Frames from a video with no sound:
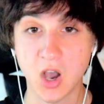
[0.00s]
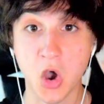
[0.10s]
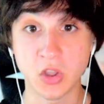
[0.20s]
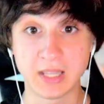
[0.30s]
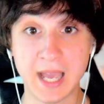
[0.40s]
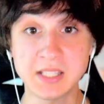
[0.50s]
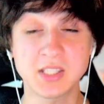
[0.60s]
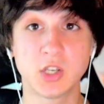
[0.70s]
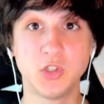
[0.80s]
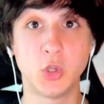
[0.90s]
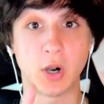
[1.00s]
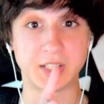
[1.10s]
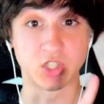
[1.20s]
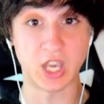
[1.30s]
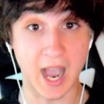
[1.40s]
unless you're a
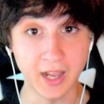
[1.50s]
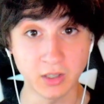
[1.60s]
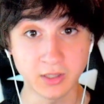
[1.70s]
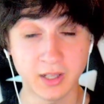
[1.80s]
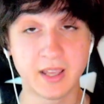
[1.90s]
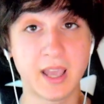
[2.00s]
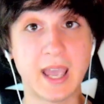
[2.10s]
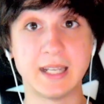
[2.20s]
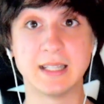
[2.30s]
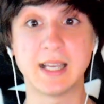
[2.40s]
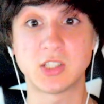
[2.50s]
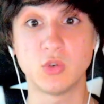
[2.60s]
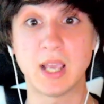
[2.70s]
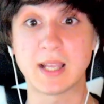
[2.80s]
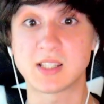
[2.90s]
child and unless you
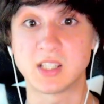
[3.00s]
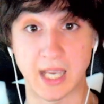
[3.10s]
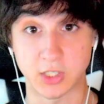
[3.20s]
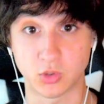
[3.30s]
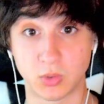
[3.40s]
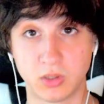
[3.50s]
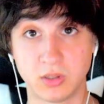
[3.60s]
get sexual.